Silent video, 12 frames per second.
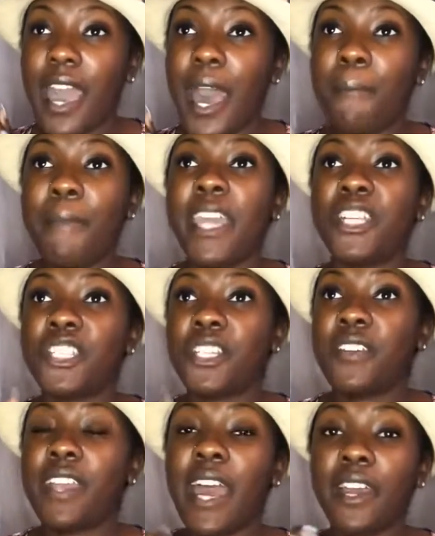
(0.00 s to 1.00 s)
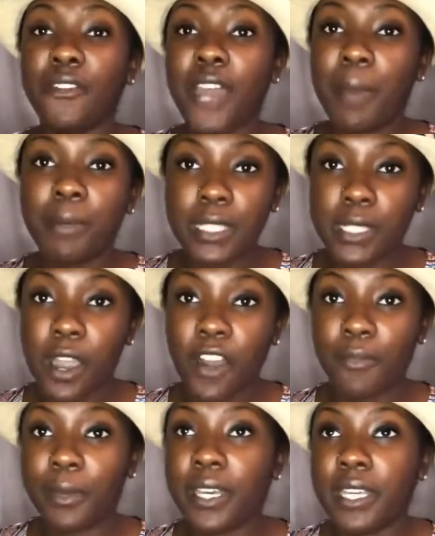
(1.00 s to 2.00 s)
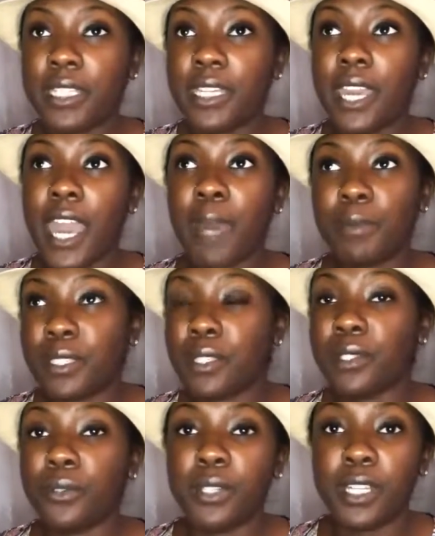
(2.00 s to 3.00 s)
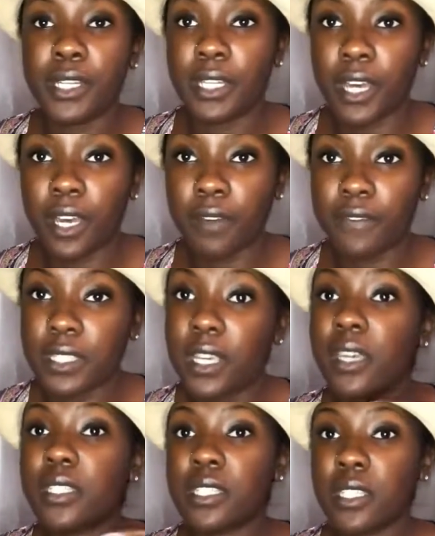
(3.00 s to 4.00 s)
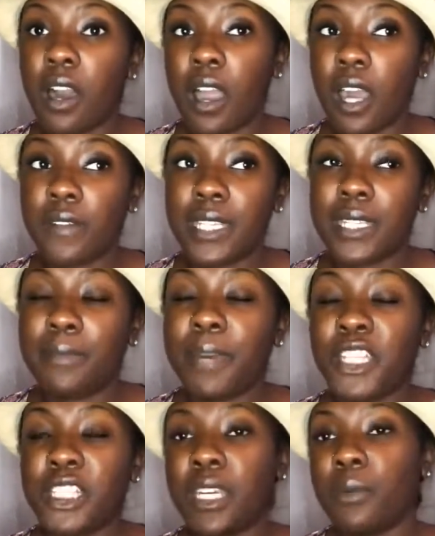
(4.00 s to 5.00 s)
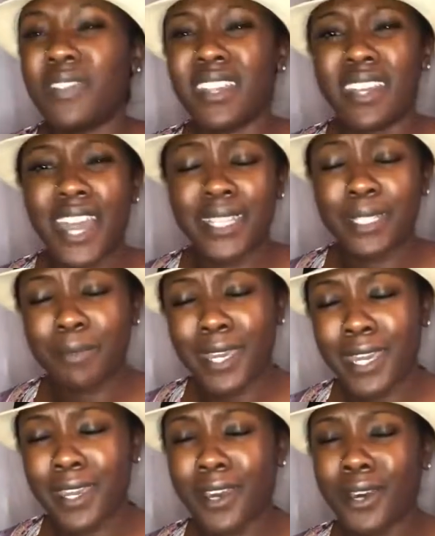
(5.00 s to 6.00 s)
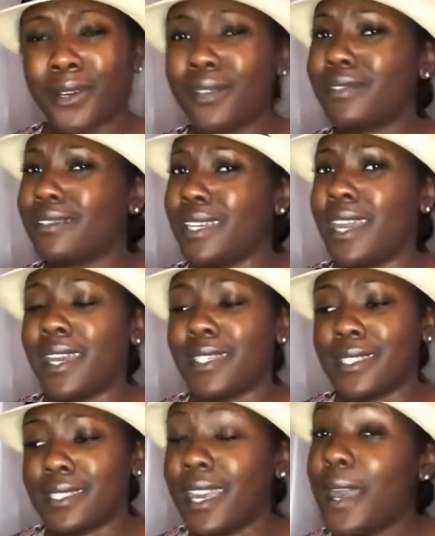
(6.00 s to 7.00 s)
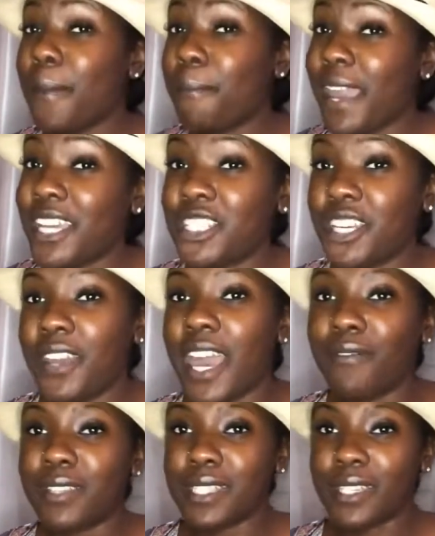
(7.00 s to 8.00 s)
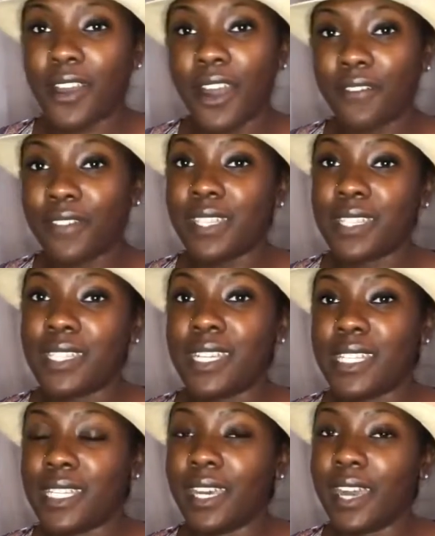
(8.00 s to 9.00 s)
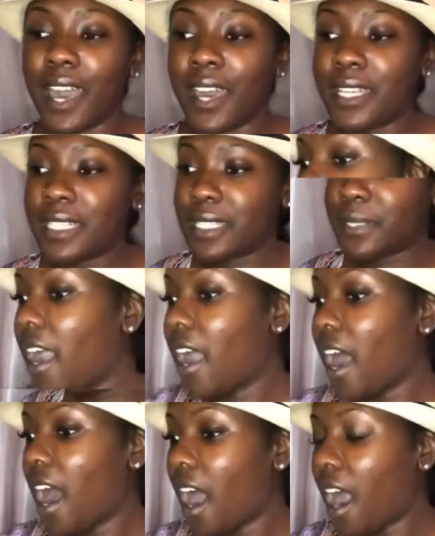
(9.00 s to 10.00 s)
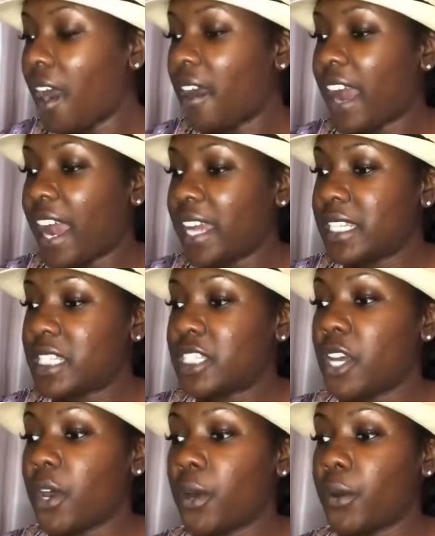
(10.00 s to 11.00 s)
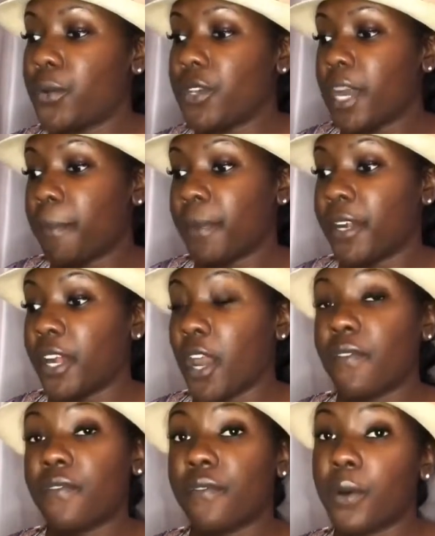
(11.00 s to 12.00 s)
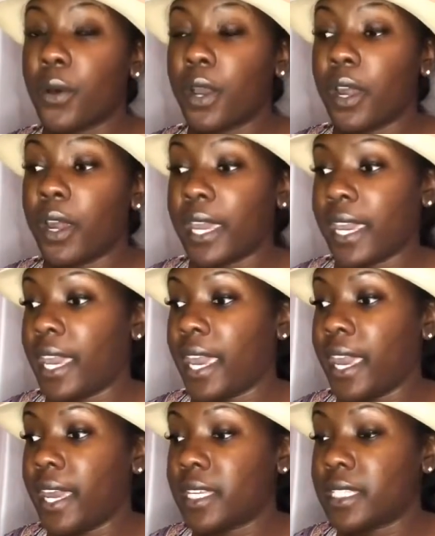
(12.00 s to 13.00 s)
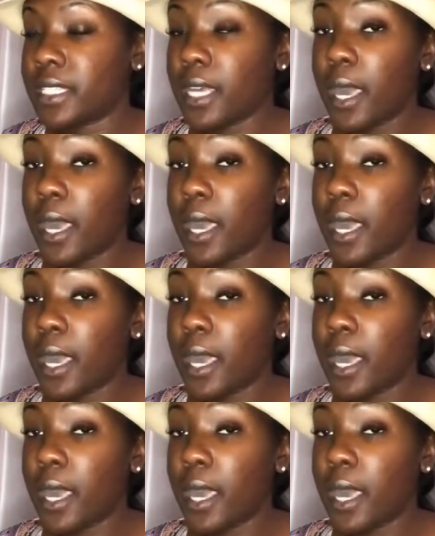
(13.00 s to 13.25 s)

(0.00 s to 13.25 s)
I make sure that I grab a scarf, because he absolutely loves scarves, especially with a nice peak coat. Yes, make sure you have a scarf this season, guys. All right, so number 4 is